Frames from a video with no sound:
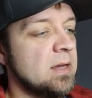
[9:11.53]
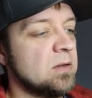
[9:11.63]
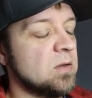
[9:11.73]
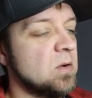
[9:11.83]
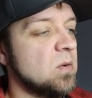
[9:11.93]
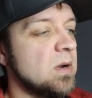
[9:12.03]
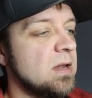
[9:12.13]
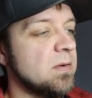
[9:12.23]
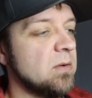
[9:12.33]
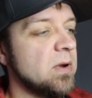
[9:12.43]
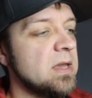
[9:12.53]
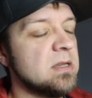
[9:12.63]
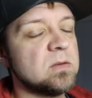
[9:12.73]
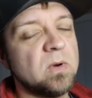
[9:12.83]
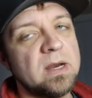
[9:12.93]
So if I ran
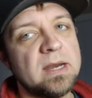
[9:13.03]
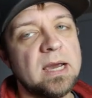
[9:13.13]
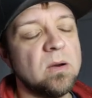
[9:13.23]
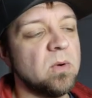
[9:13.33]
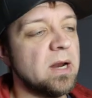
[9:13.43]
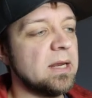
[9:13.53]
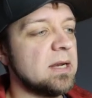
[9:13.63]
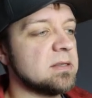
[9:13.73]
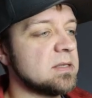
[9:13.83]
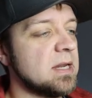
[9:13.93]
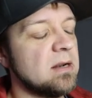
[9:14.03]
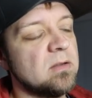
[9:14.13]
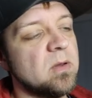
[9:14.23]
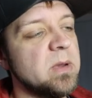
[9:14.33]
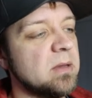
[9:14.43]
this right now, what I'd get is a title.
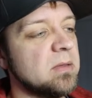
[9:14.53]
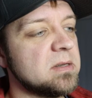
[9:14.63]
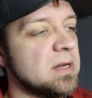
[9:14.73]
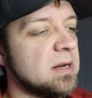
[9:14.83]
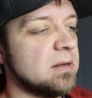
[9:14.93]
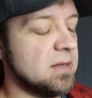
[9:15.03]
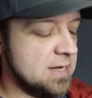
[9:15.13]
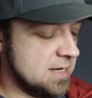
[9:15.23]
If I make the title,